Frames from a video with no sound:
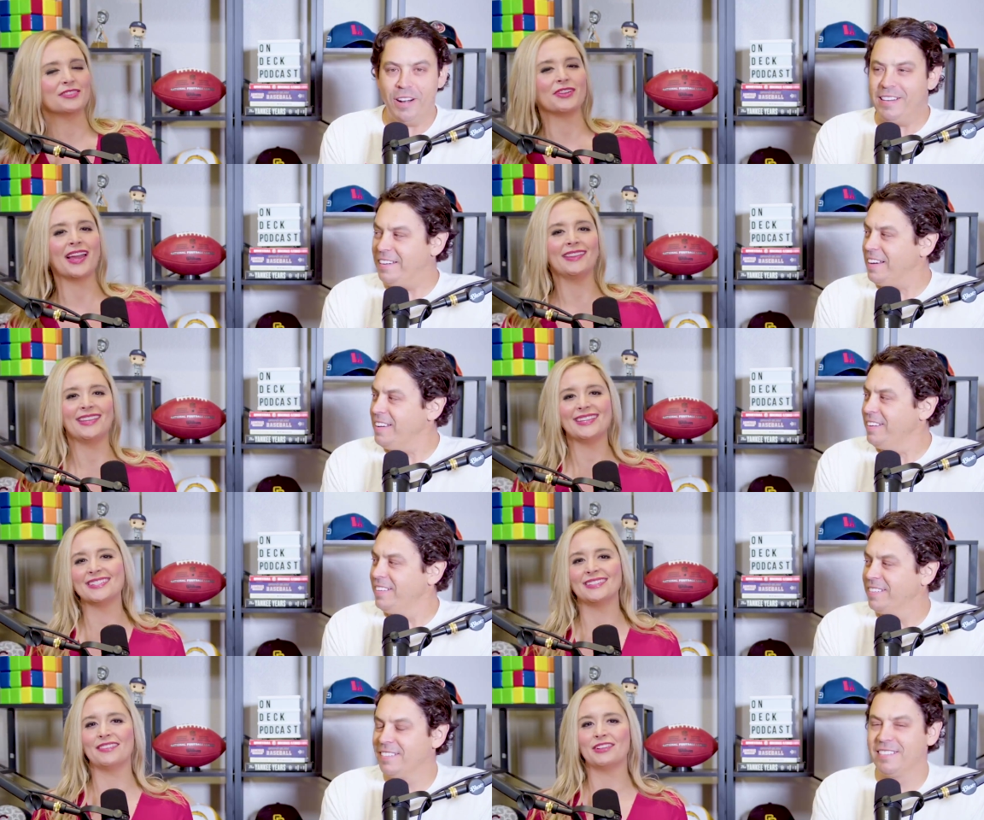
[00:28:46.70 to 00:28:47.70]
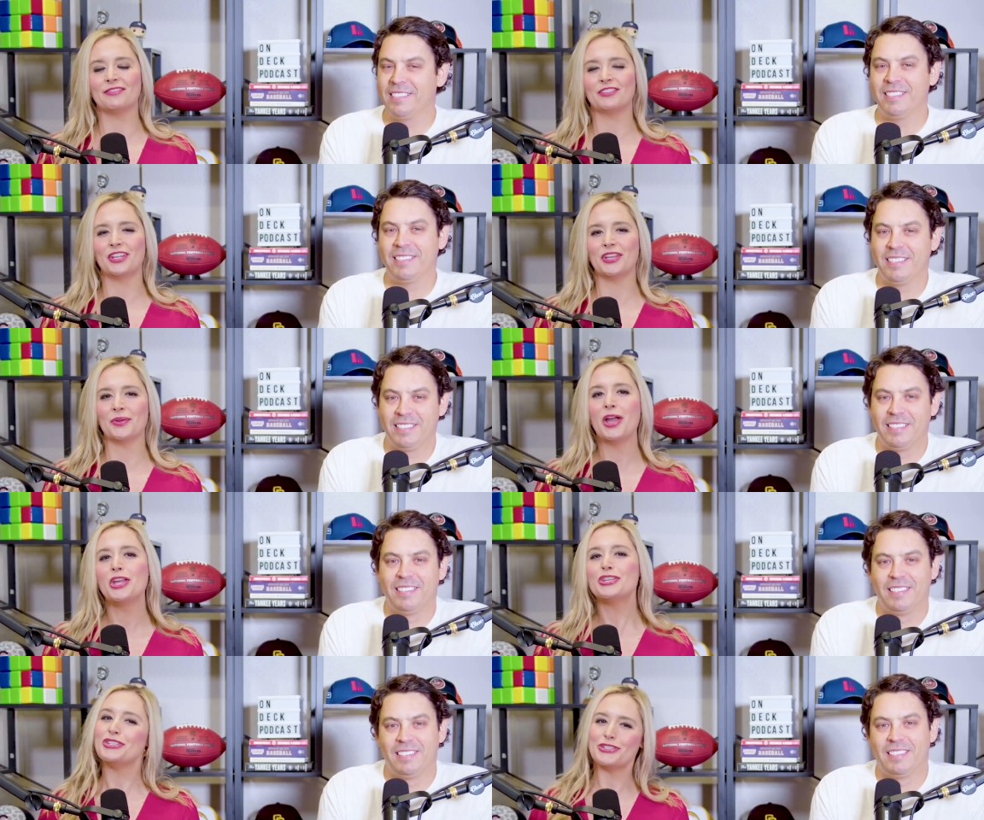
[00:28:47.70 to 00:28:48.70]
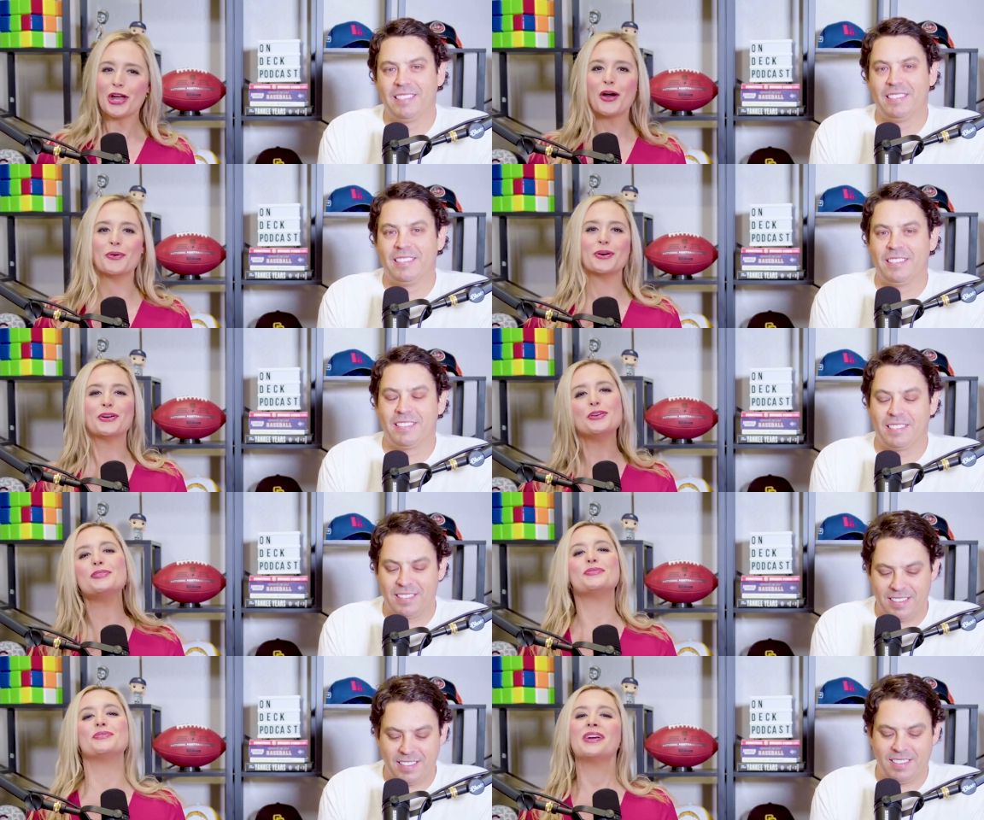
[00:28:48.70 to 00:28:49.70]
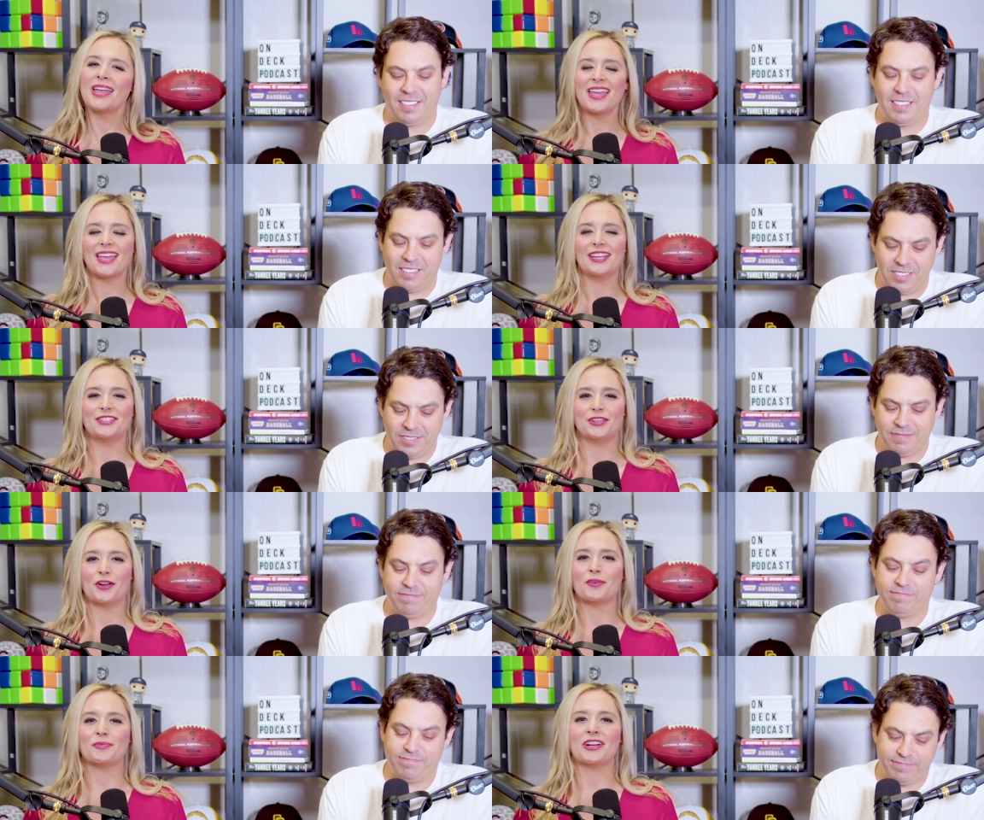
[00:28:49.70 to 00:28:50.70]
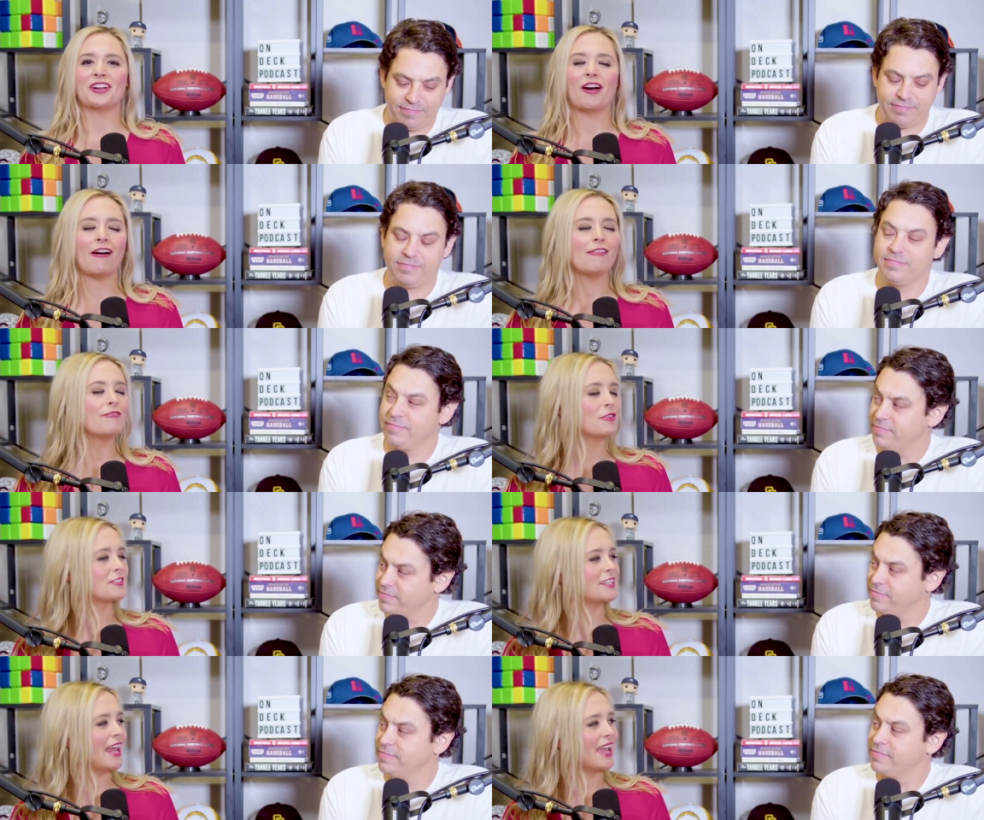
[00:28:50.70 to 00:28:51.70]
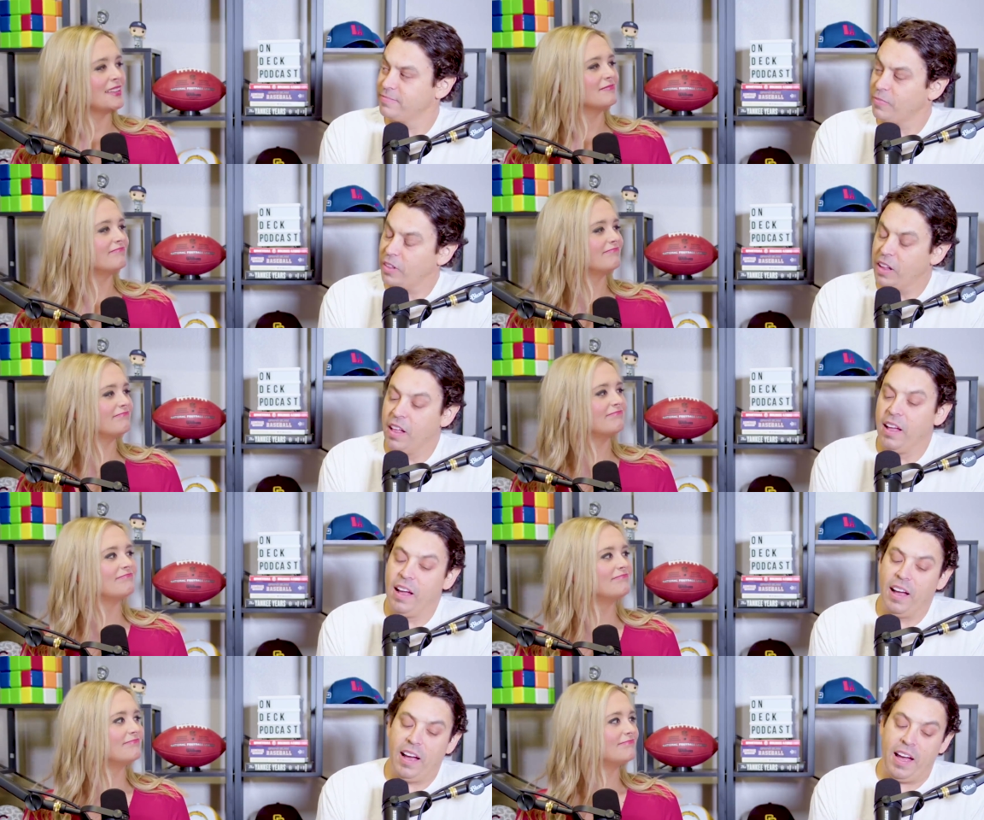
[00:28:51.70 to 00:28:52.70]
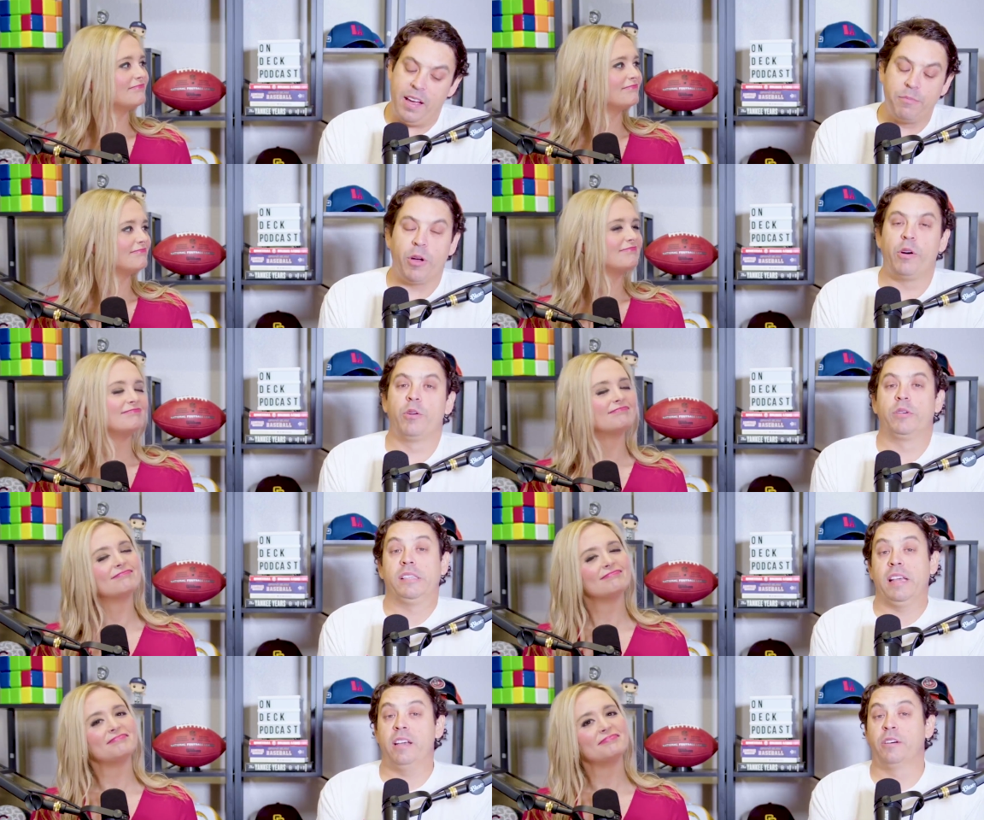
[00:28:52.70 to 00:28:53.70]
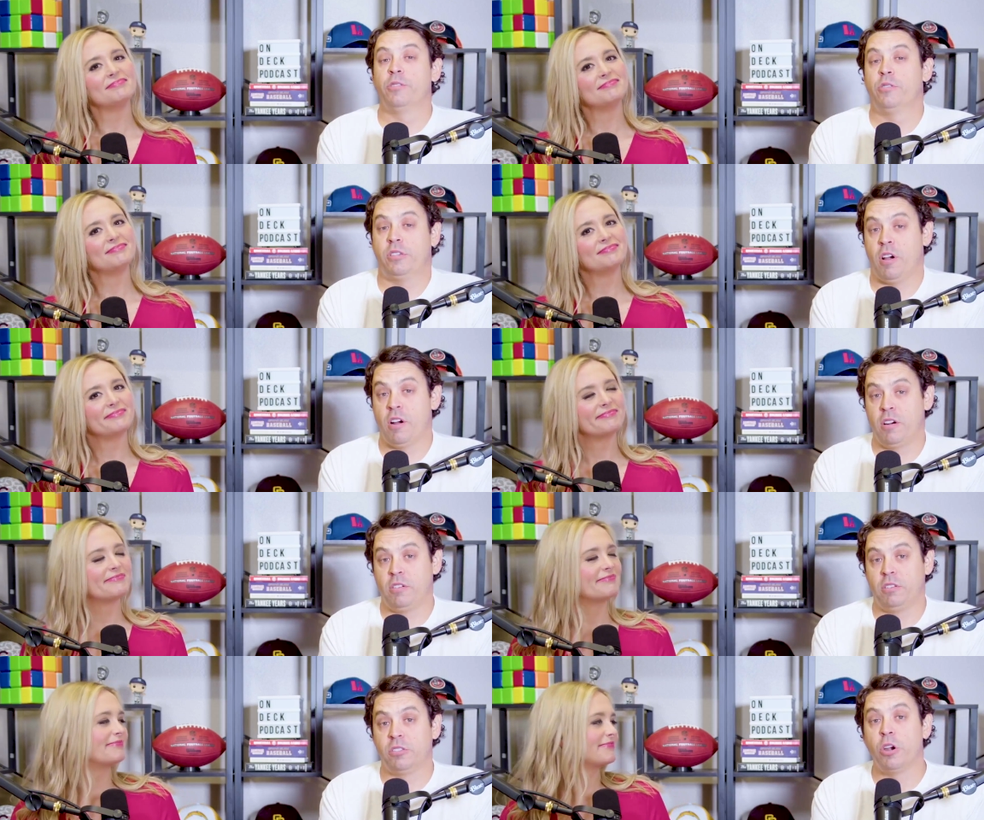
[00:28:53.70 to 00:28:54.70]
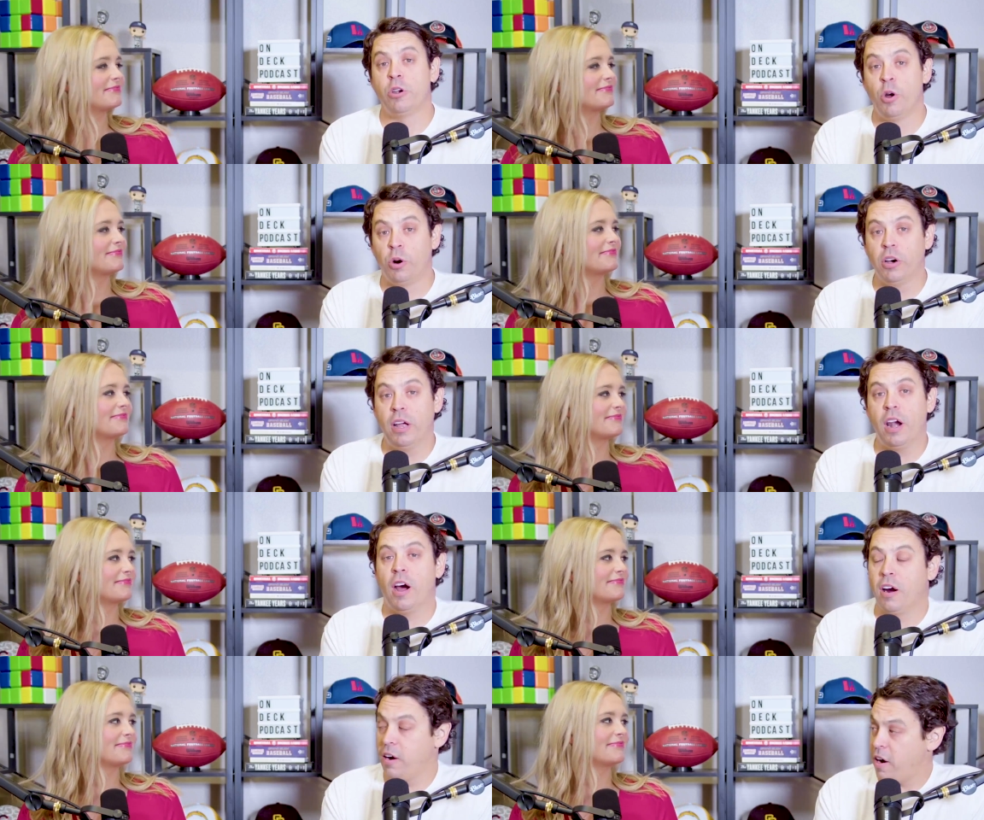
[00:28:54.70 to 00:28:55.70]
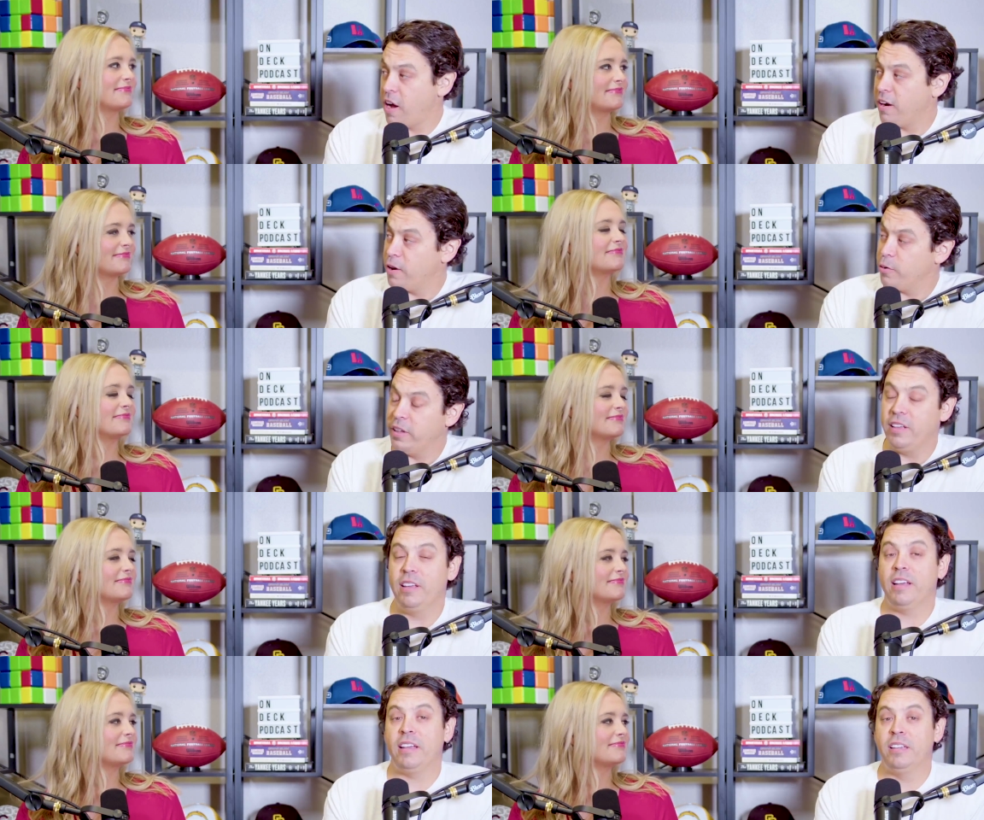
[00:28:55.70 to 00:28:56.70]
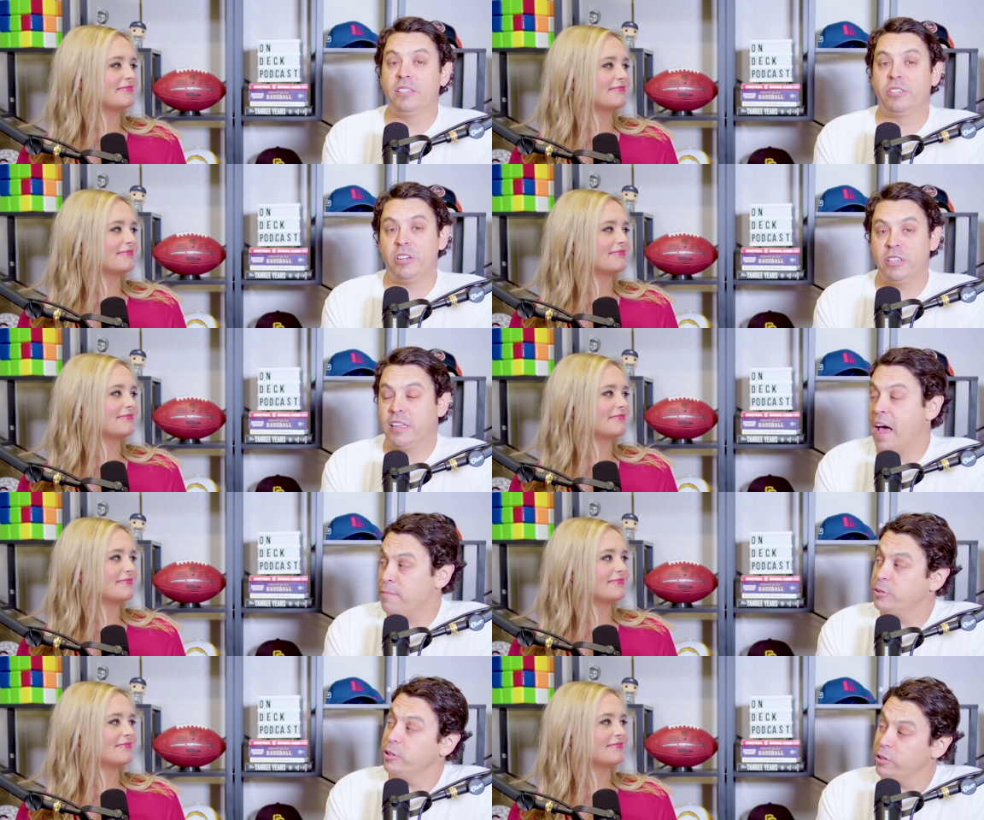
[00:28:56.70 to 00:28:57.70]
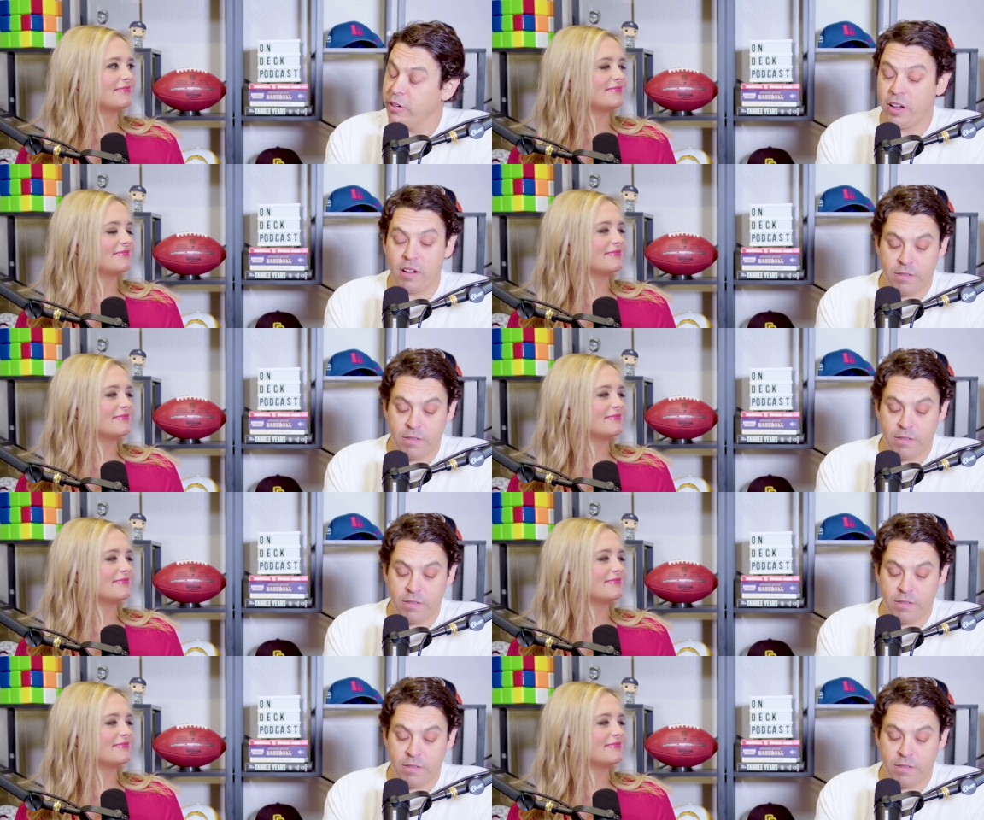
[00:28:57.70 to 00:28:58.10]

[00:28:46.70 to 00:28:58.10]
Speaker 1: Riley. Did. He delivered for you. So, who is your home run call for today?
Speaker 2: I am going with St. Louis Cardinals, Nolan Arenado. He is just absolutely on